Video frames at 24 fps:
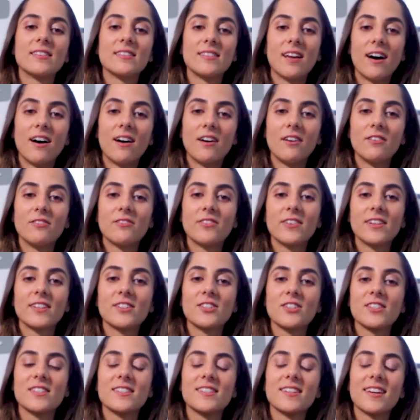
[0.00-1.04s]
love
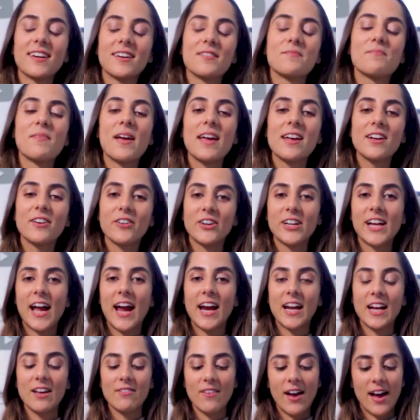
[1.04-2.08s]
just being
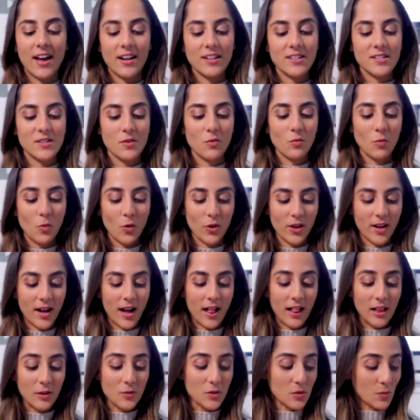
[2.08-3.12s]
creative and
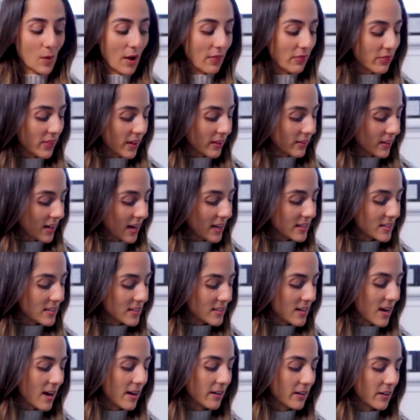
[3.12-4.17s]
watercolor was one thing that I
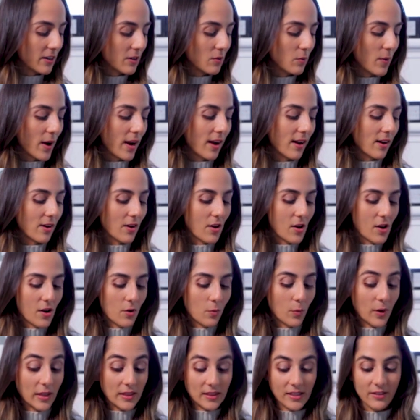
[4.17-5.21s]
started when
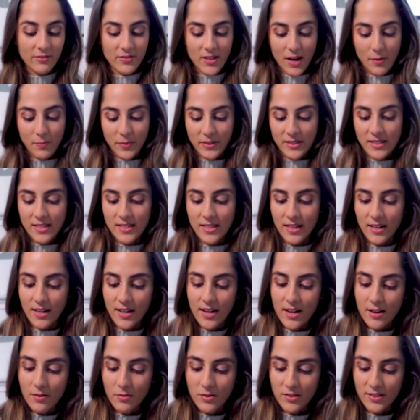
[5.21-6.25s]
we lived up in
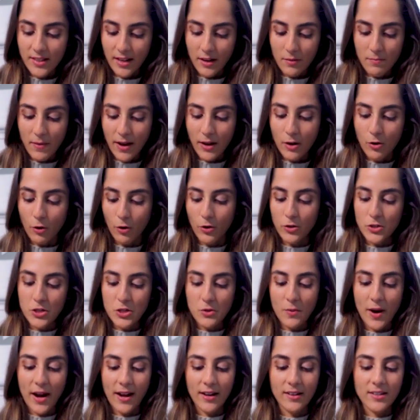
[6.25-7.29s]
Sydney. It was like my
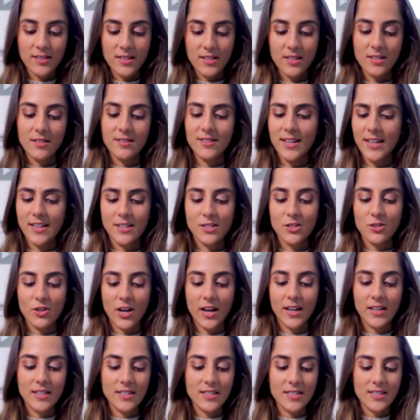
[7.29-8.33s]
go-to way to
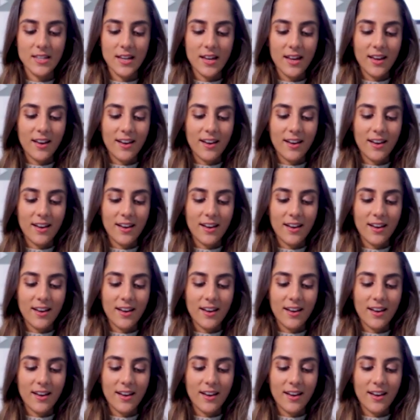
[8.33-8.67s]
de-stress.